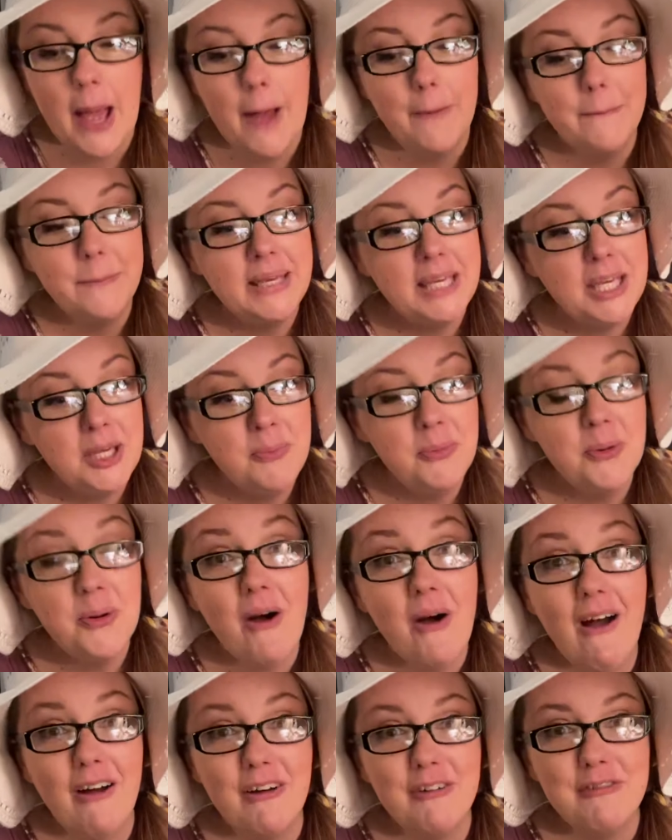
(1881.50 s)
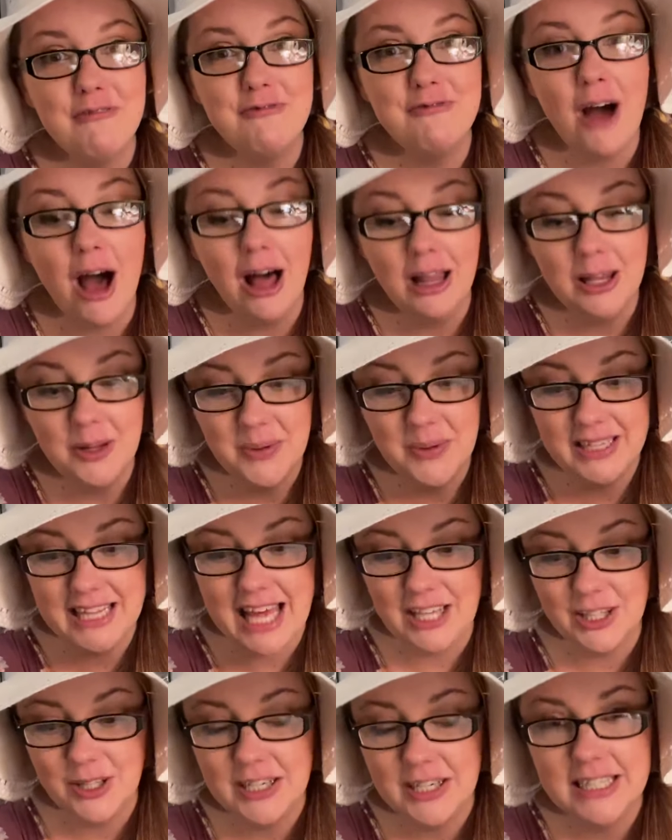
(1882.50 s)
People are following
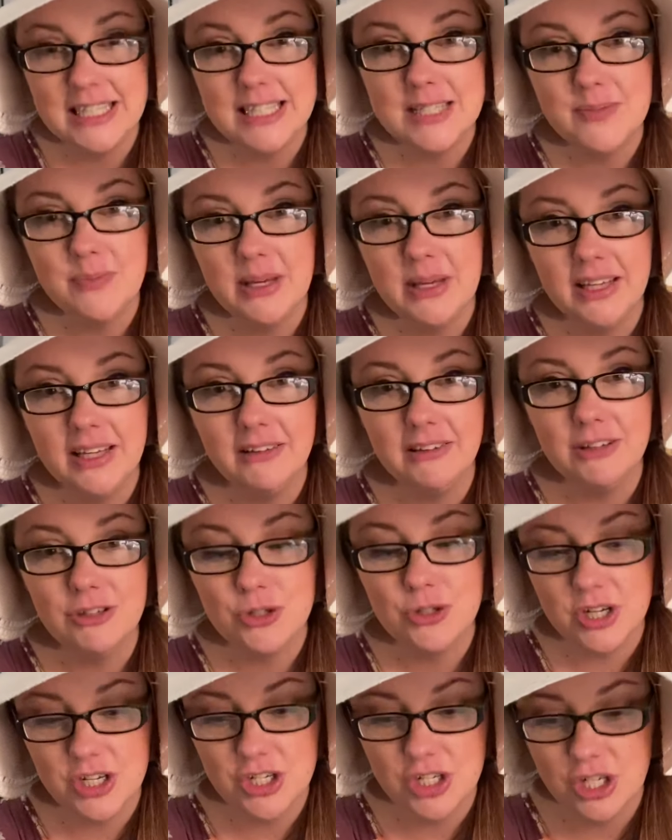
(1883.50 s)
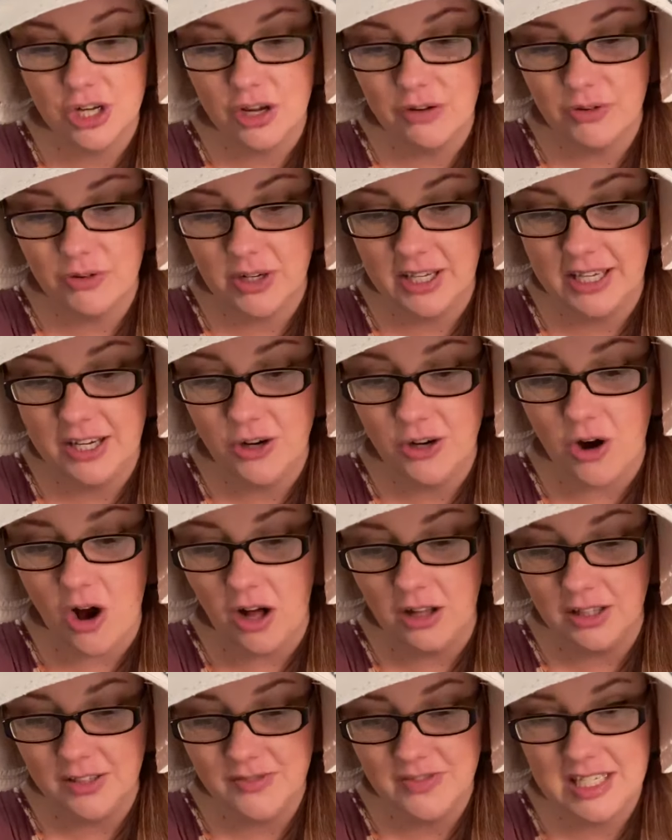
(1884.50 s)
that. Look at this big illustration over here.
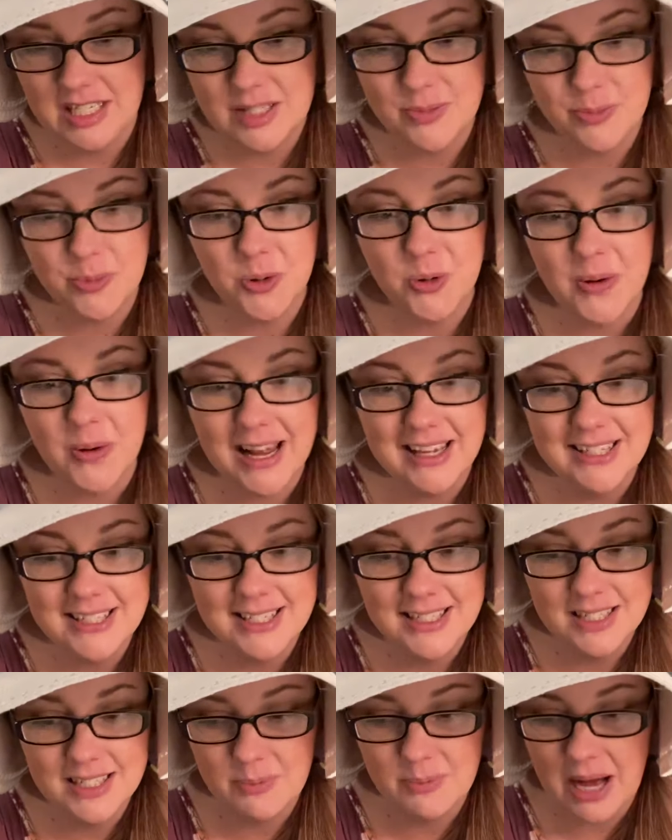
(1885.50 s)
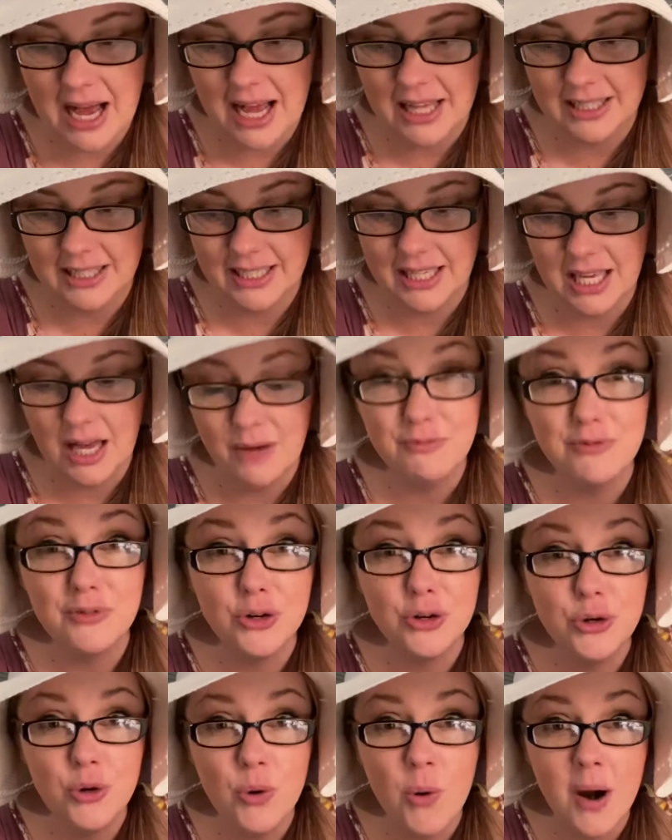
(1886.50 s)
All of these presents piling up for
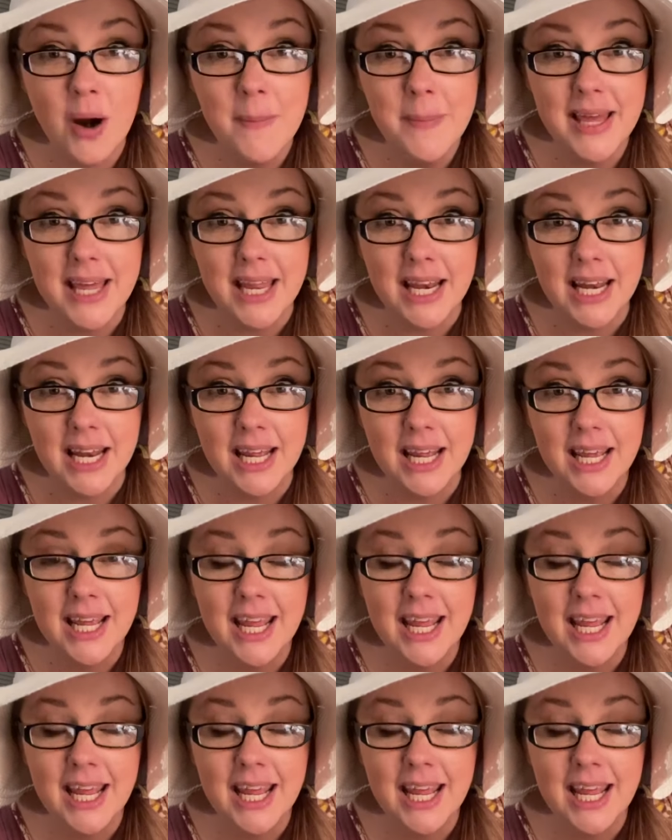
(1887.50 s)
Norman.